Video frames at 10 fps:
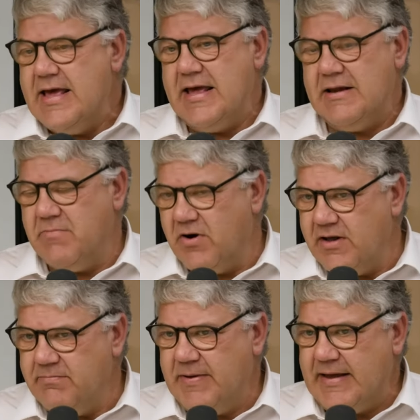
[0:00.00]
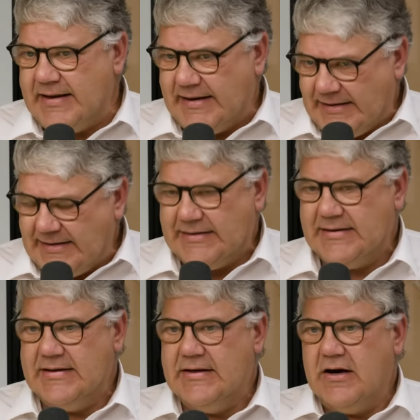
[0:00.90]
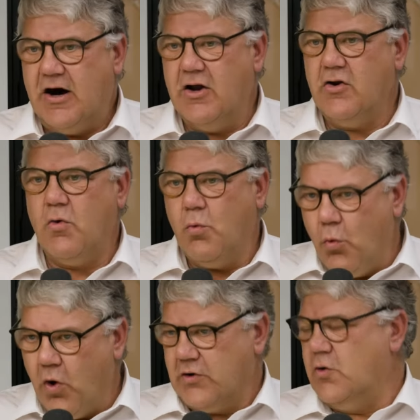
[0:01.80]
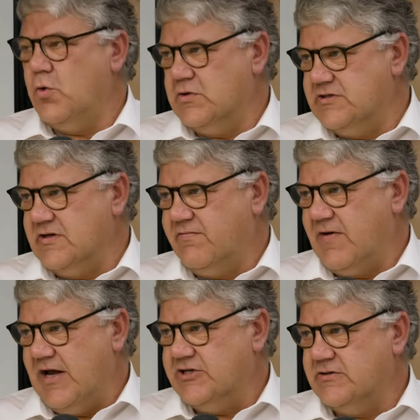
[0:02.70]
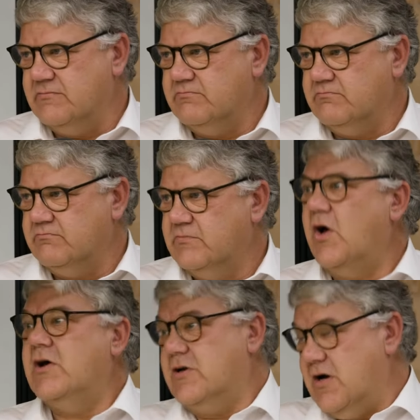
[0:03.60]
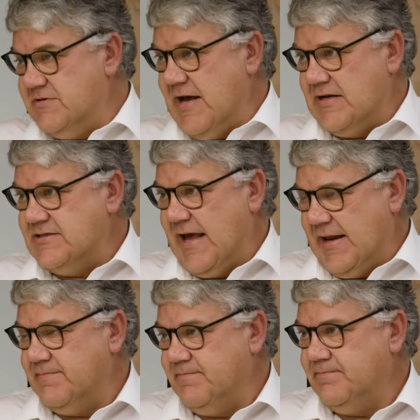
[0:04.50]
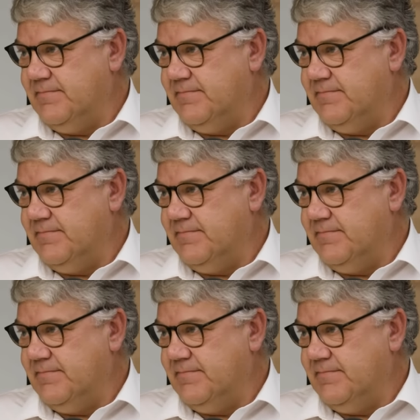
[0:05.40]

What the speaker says: In my opinion, I look at what causes inflation 9 times out of 10